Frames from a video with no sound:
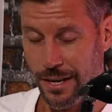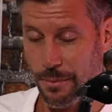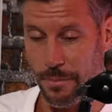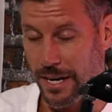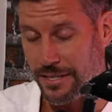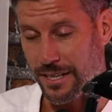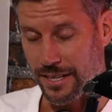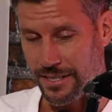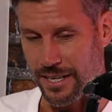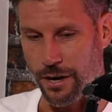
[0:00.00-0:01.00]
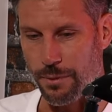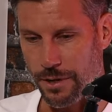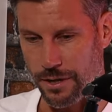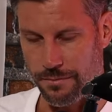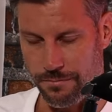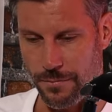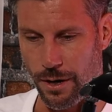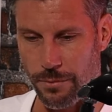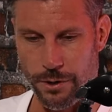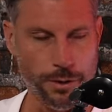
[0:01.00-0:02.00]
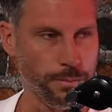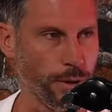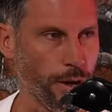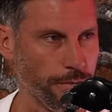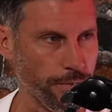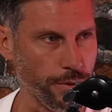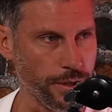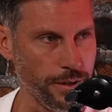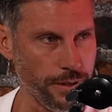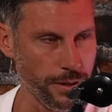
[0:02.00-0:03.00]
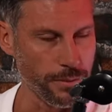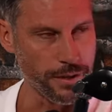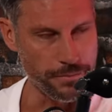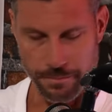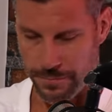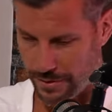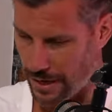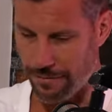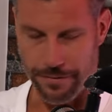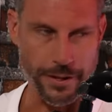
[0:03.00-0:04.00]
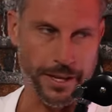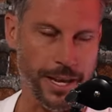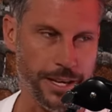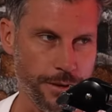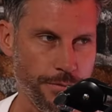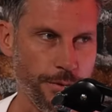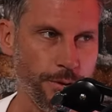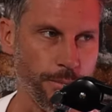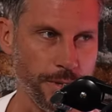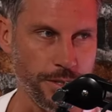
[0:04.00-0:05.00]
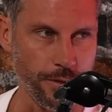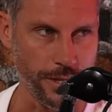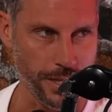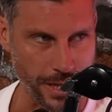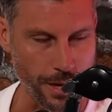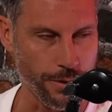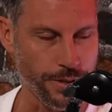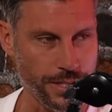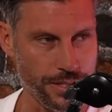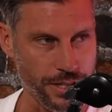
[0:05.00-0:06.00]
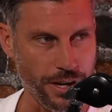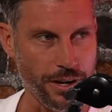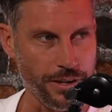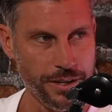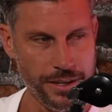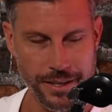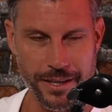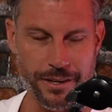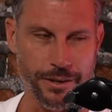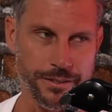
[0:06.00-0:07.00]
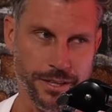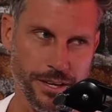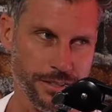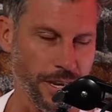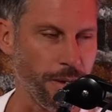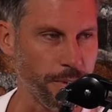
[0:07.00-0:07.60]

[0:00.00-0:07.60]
basically said, I'm going to I'm going to apply for you. I'm going to start filling out your form and you're going to go on this show. And I was like, oh, don't be